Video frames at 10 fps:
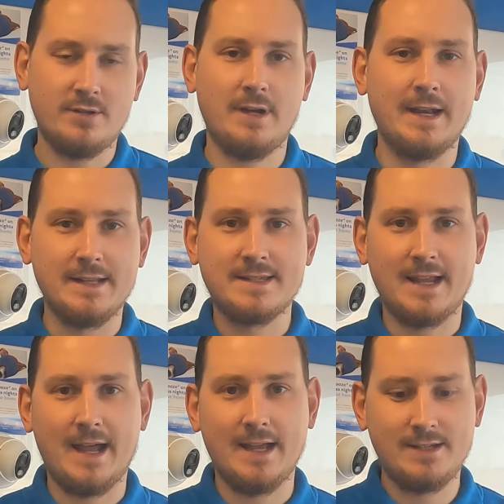and
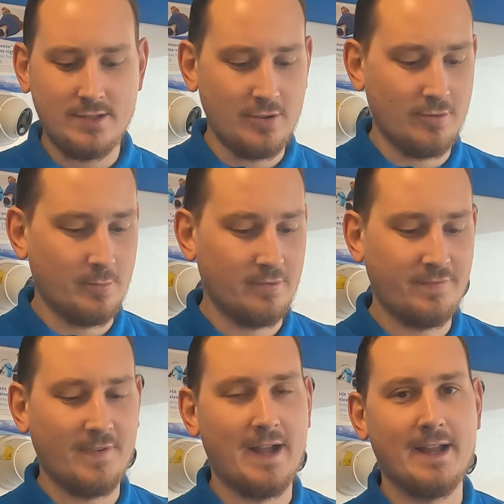inside you will
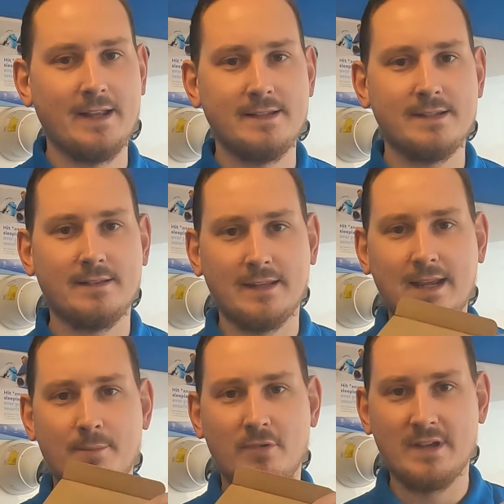find the
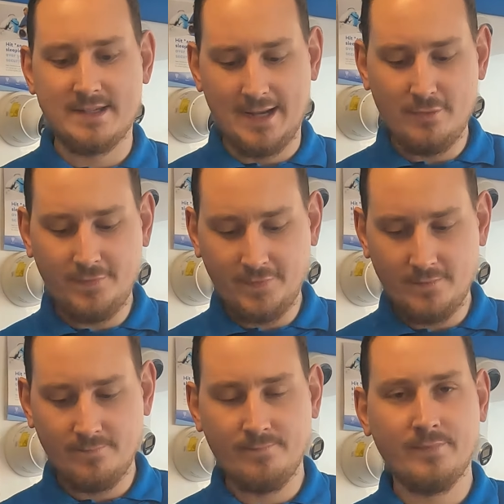camera itself
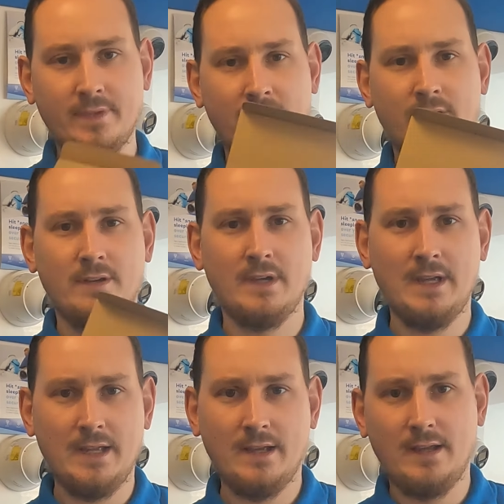
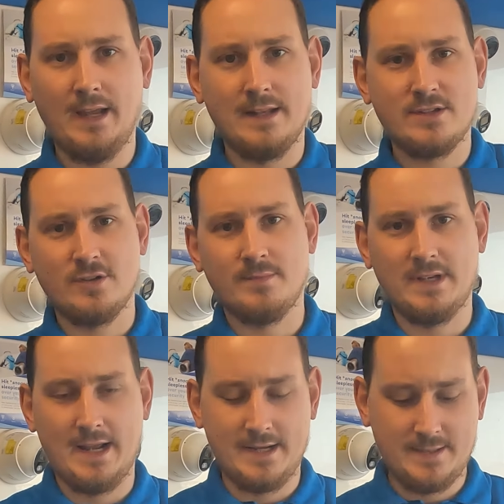in some
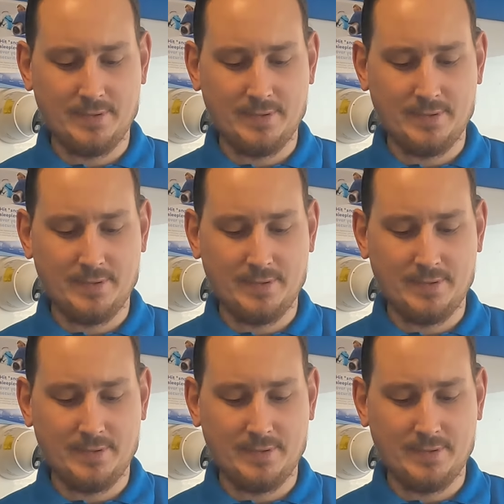nice